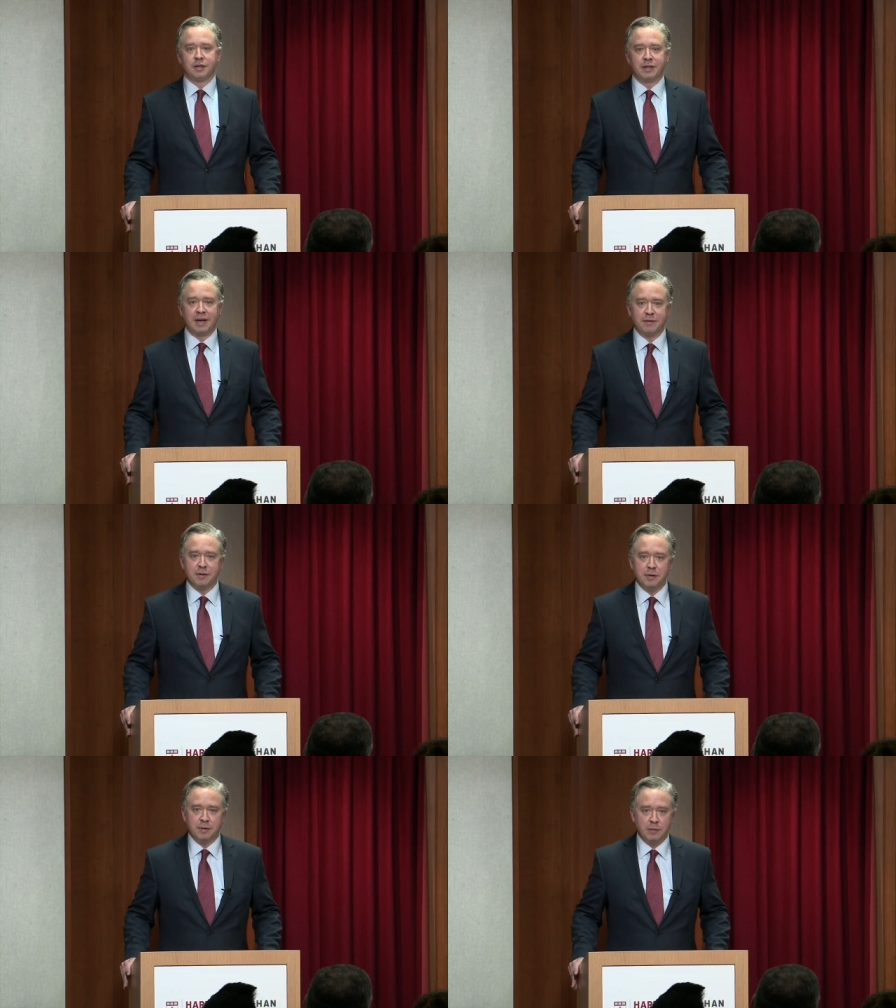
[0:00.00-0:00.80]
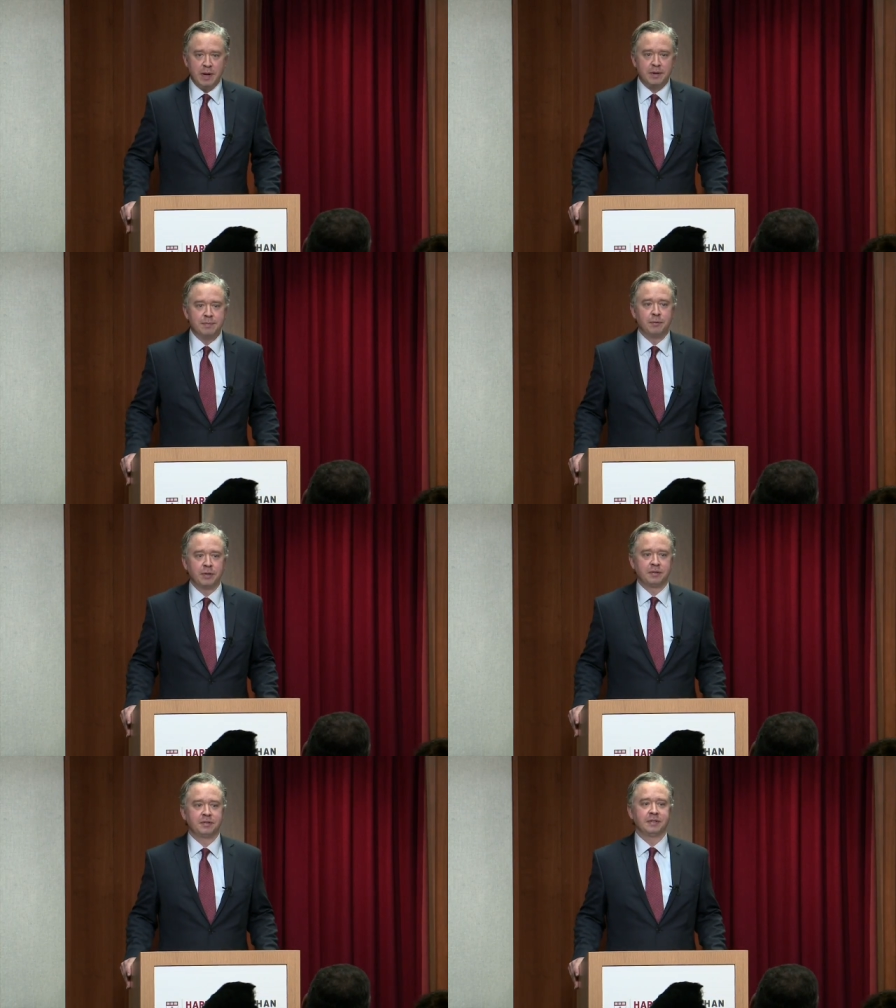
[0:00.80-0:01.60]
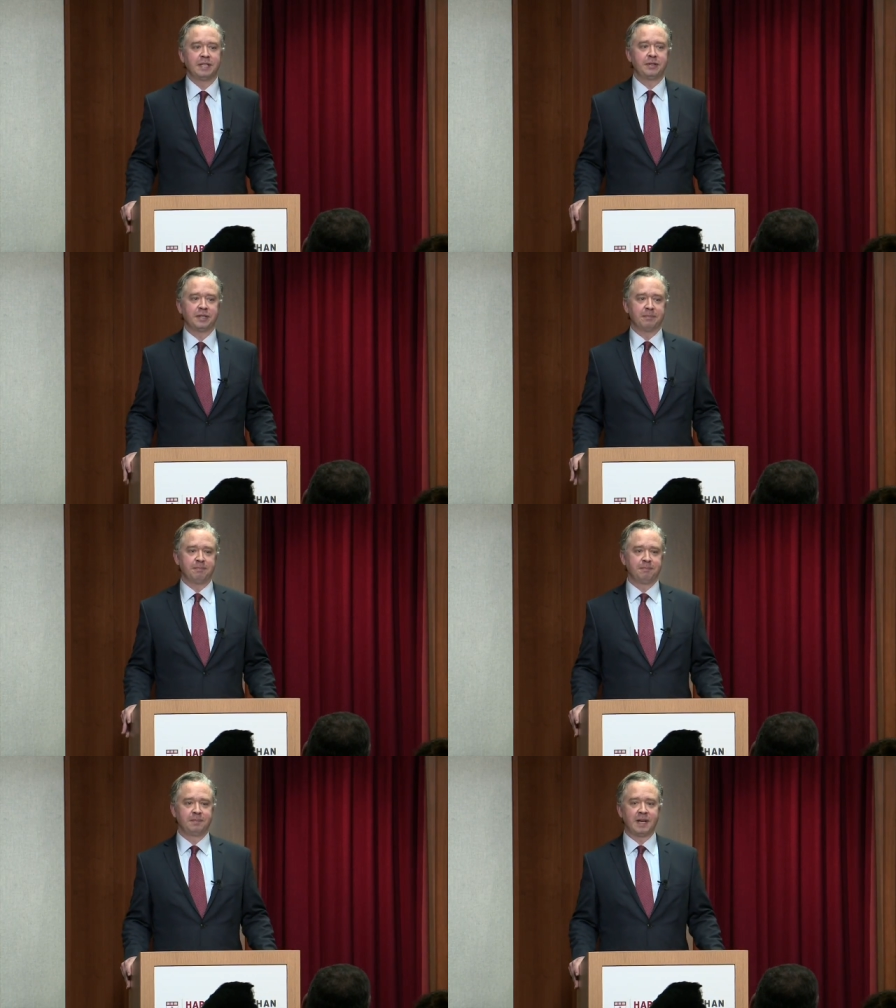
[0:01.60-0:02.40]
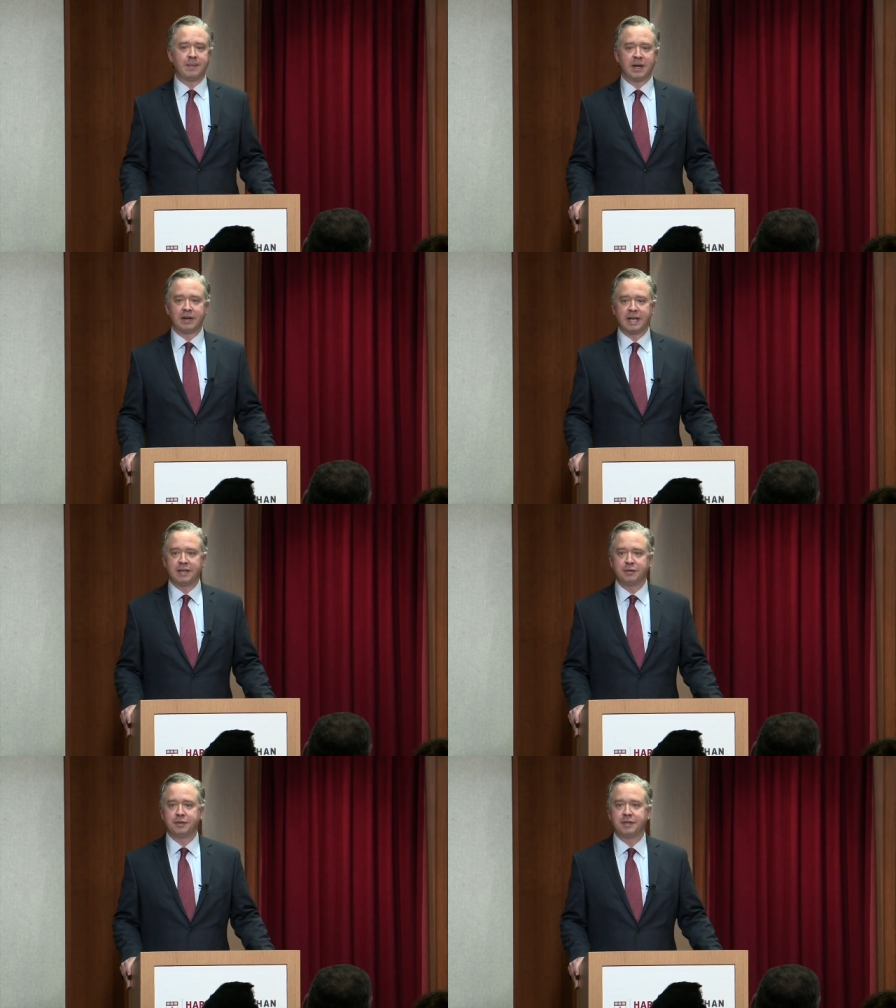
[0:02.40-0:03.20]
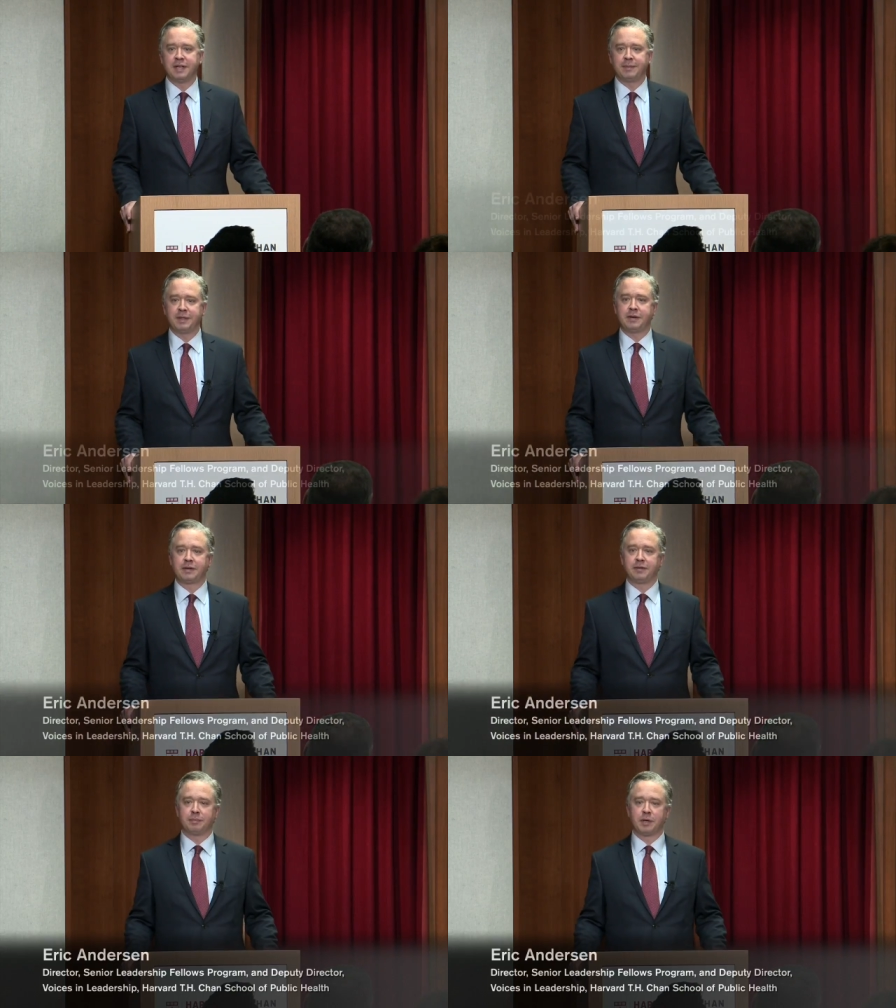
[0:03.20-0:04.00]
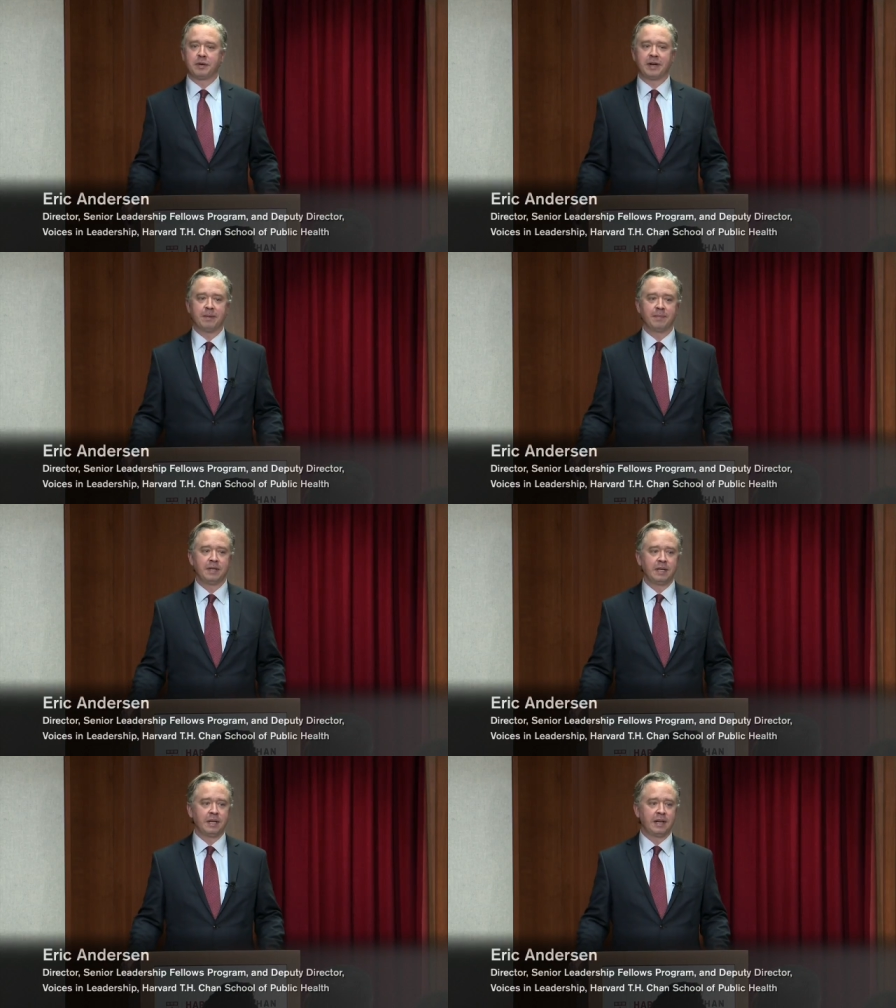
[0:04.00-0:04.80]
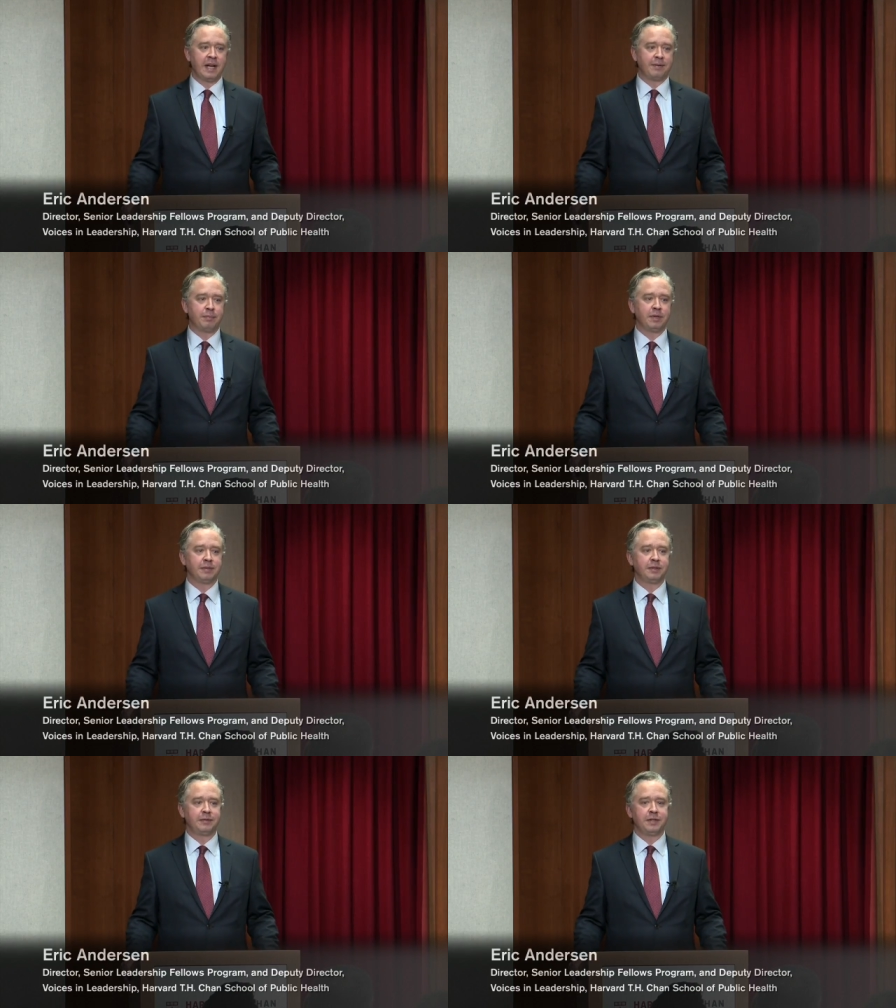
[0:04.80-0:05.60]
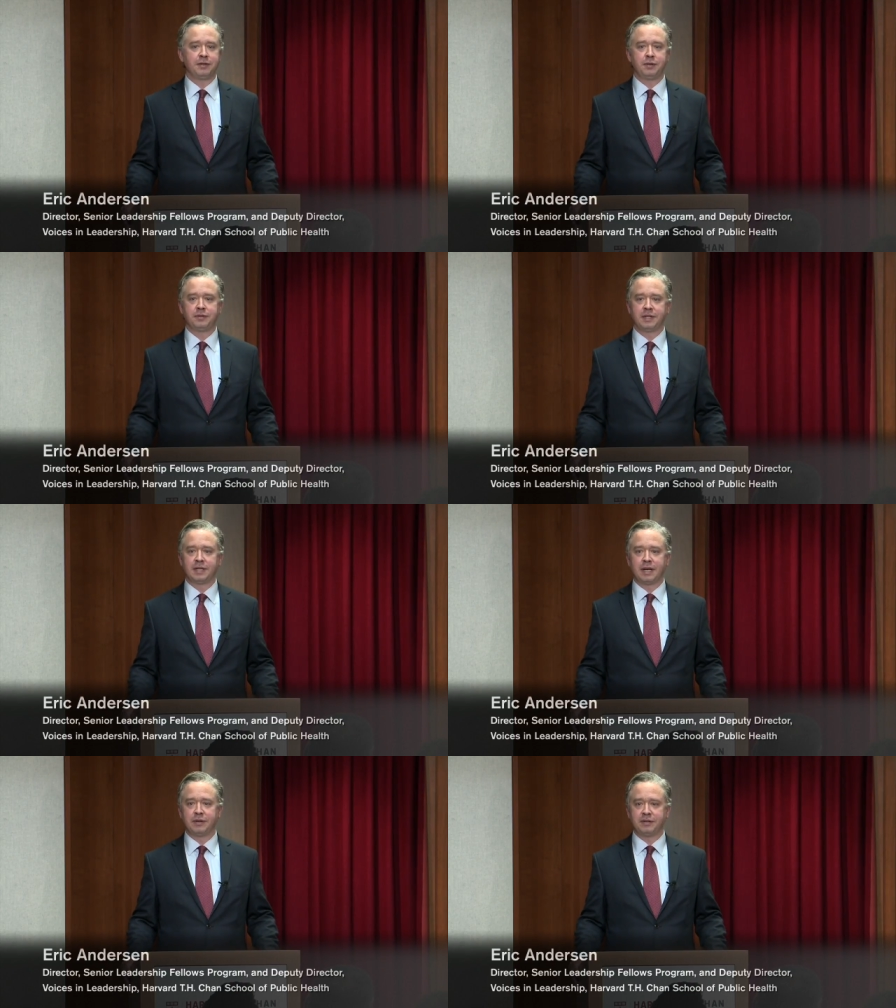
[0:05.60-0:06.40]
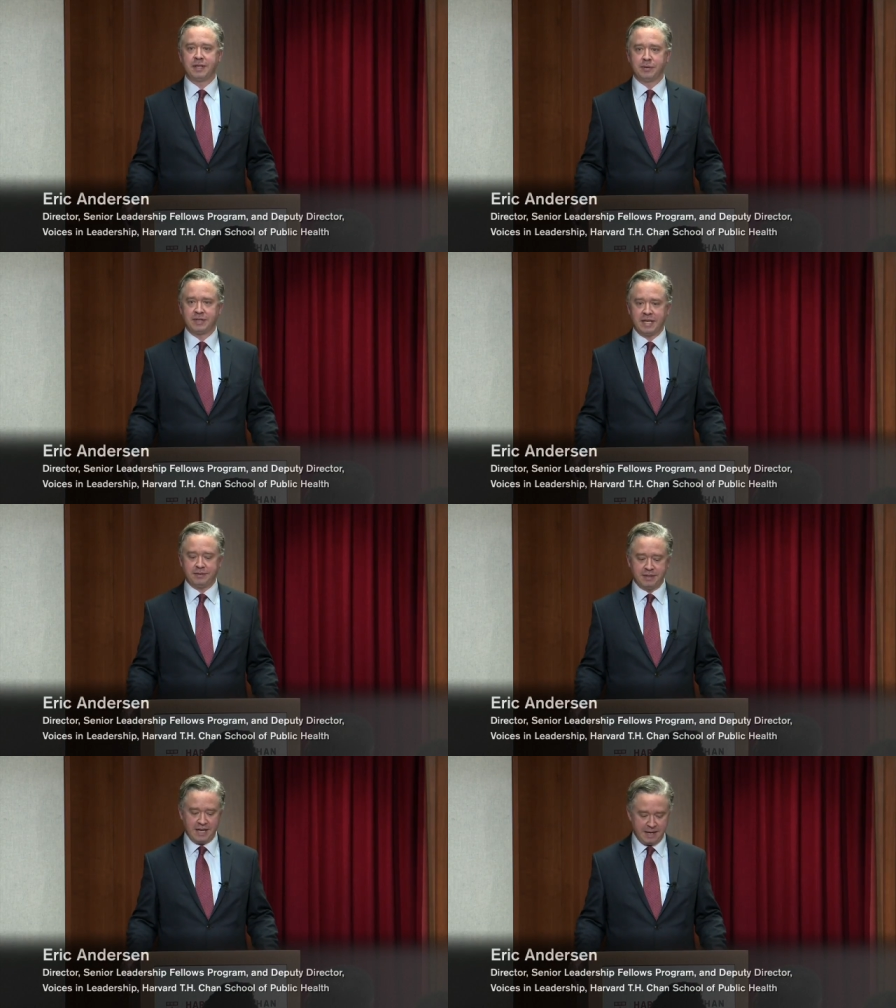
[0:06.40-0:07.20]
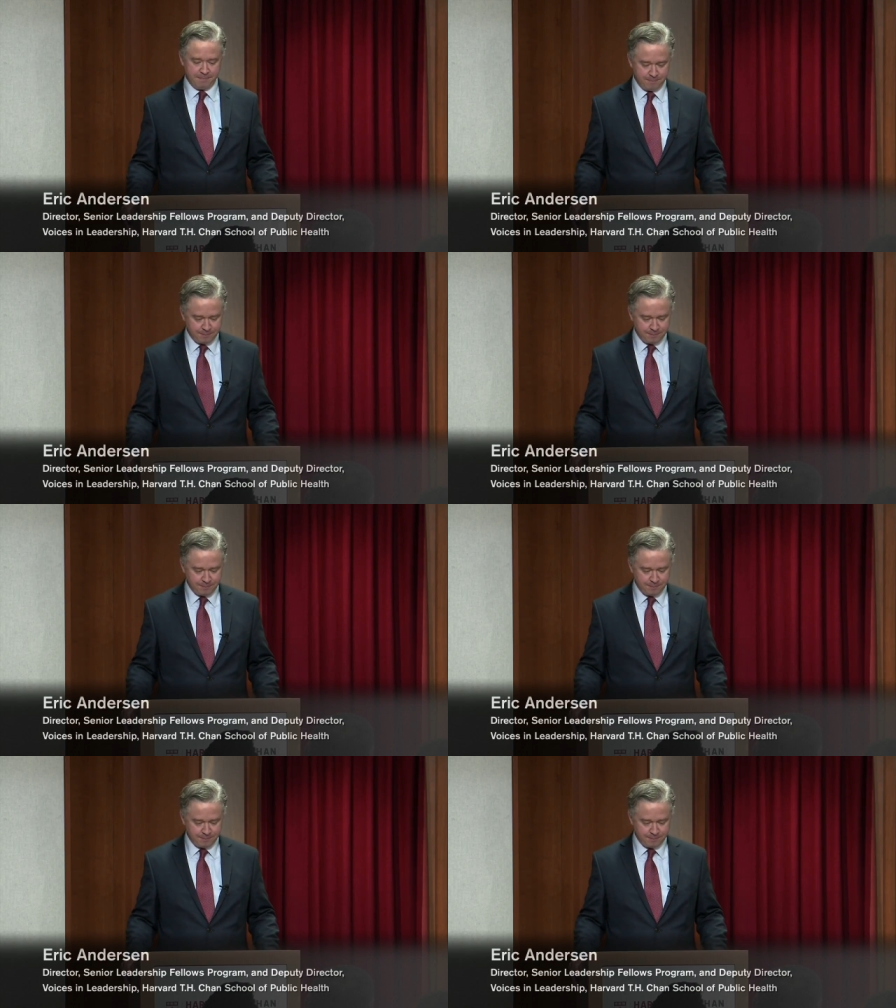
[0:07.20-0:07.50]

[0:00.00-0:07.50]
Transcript: Good afternoon, and welcome to Voices in Leadership. I'm Eric Anderson, the Deputy Director of the program, and I have the privilege of introducing our distinguished guest today.